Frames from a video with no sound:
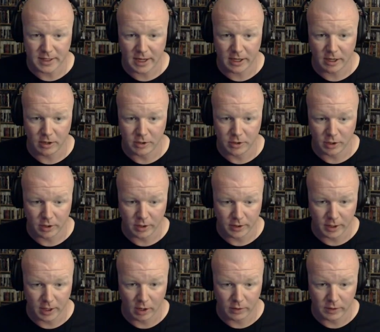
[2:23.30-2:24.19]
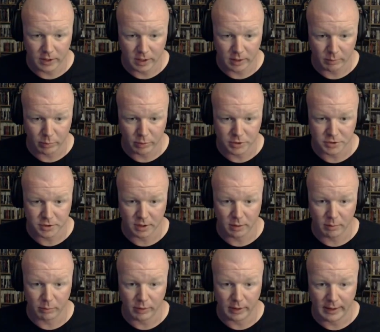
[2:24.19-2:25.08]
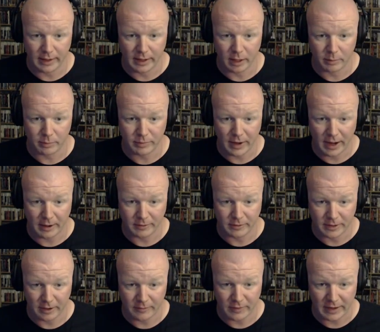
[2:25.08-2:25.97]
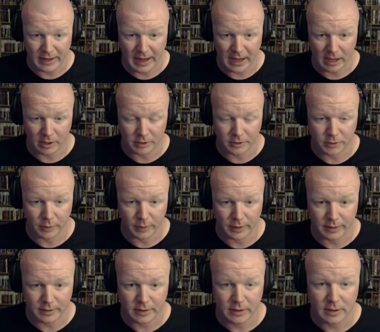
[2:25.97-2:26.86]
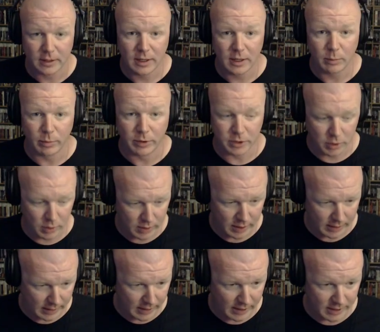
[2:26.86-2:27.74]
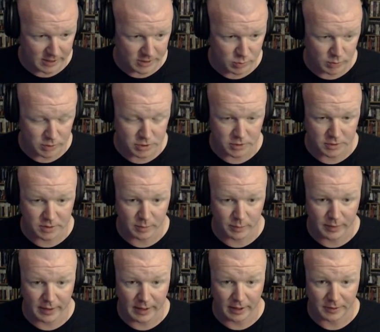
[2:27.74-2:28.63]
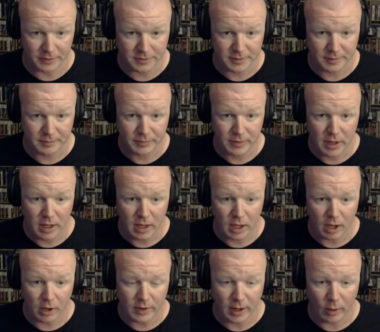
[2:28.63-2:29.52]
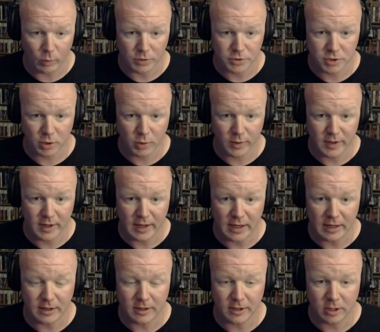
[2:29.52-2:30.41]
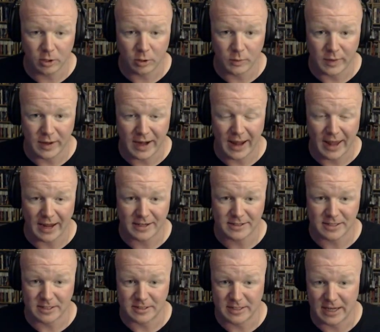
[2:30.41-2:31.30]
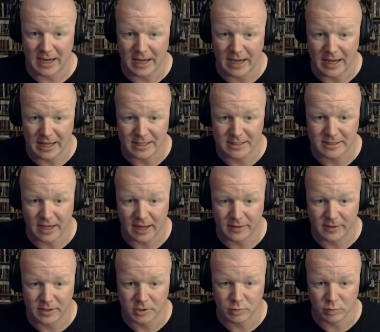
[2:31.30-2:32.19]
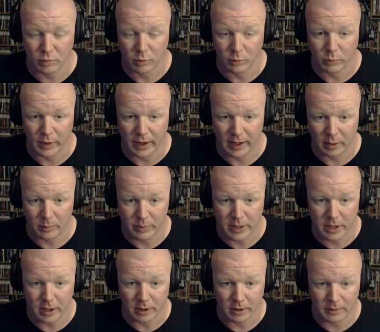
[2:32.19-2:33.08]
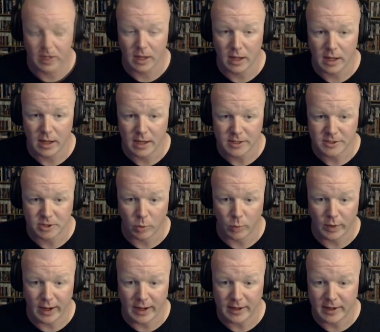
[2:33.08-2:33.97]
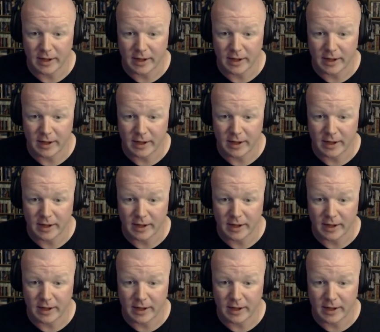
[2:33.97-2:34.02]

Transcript: here, you're good to go. You can put your umbrella up. I'd definitely hang on to it, but you can switch to something else. Okay, what you're going to need to do next is to get inside this room right up here. So what I ended